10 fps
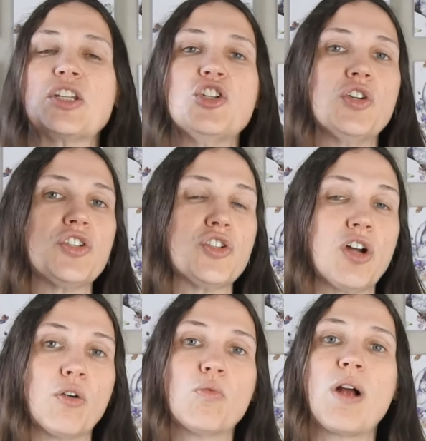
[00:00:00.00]
that you can
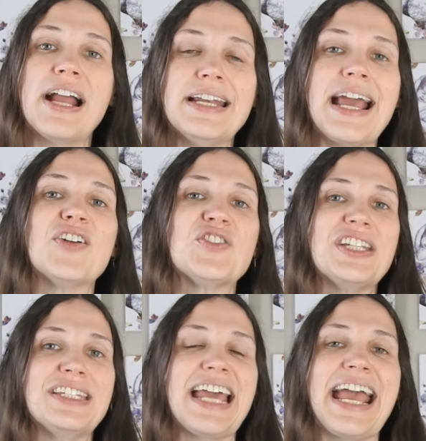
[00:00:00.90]
start right now
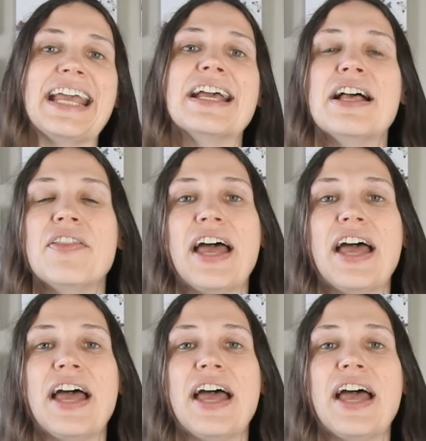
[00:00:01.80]
today